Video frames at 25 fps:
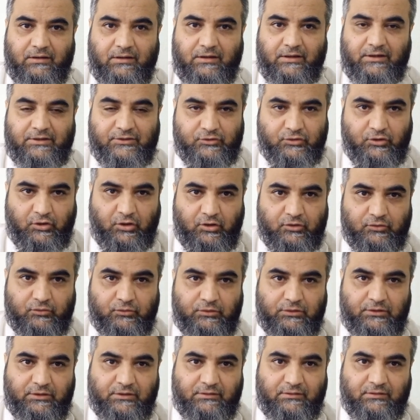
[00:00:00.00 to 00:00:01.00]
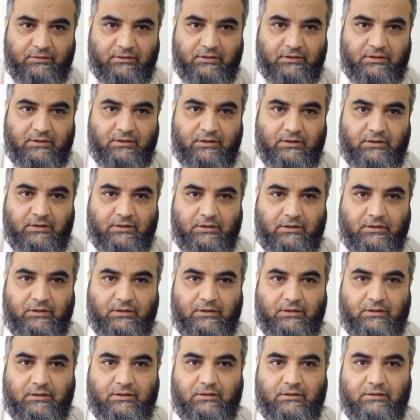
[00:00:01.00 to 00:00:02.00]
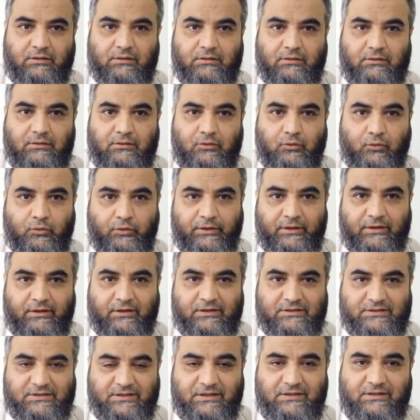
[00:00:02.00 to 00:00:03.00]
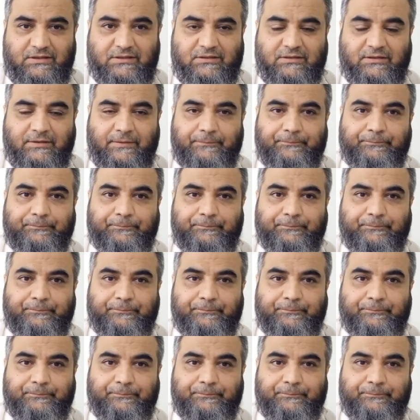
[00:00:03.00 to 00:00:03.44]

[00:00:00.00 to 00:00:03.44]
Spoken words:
intraocular lowering agent,